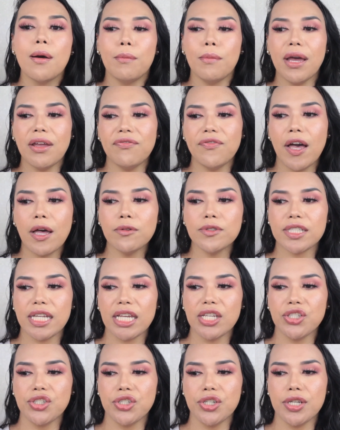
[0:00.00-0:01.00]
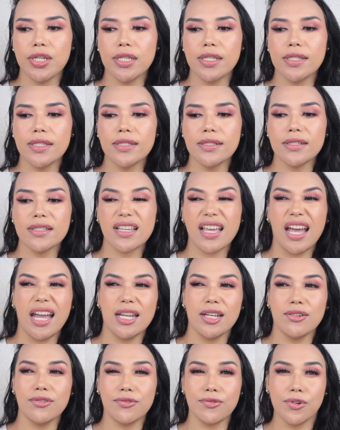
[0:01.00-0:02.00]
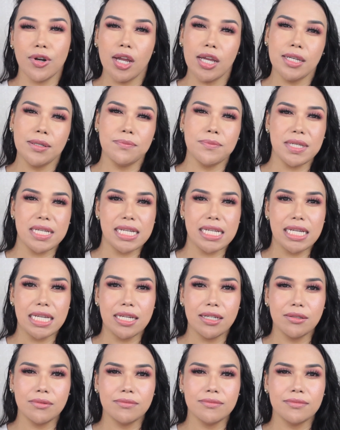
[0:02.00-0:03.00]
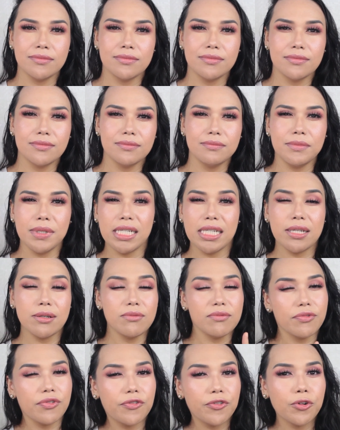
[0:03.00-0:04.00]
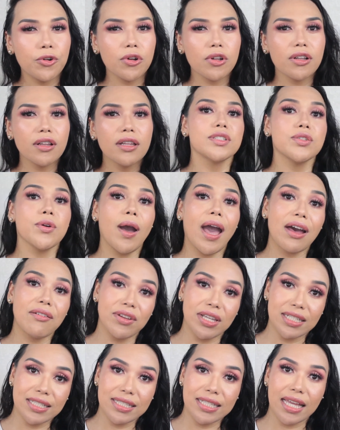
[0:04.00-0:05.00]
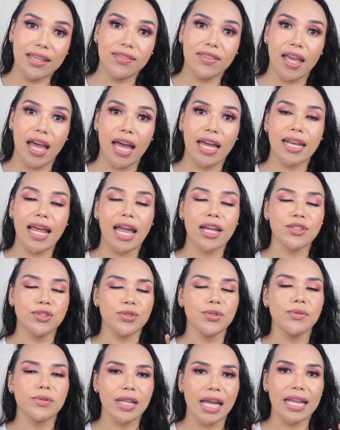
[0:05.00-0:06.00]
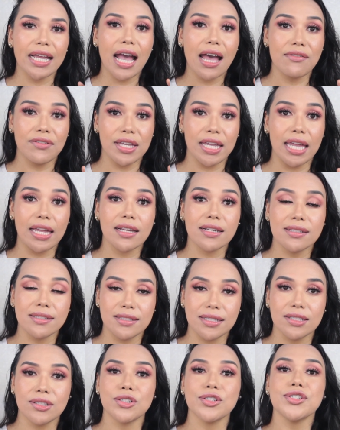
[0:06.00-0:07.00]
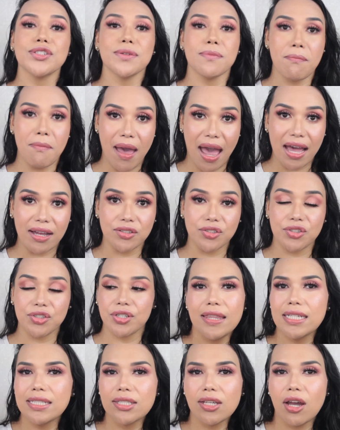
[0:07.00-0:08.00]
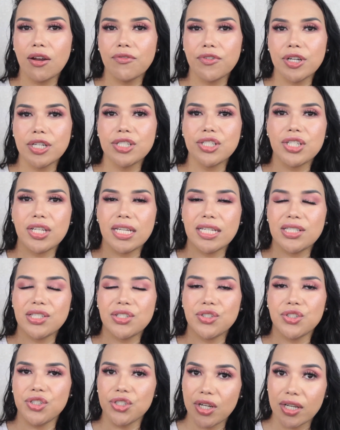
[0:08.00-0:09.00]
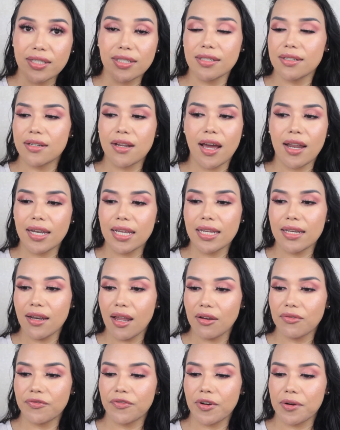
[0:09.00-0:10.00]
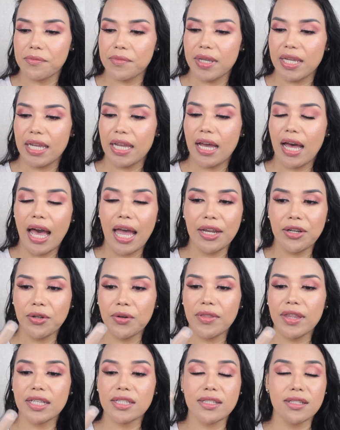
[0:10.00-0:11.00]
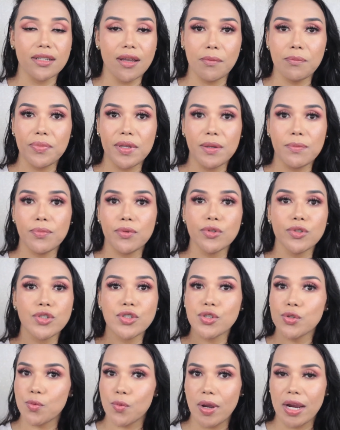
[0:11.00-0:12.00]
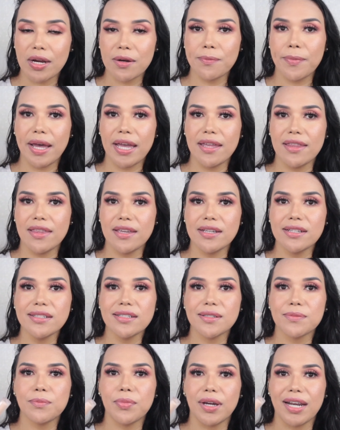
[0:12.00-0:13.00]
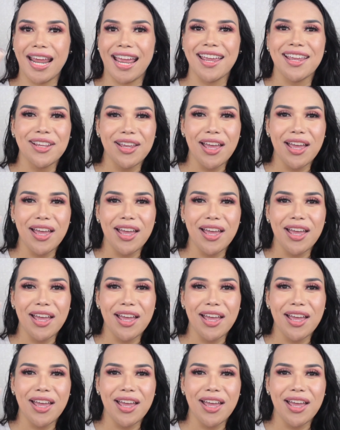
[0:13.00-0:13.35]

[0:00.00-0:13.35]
My foundations kind of run medium full, so having said that, I do like having a concealer to match. This coverage is just not enough for me. I know that some people swear by this, but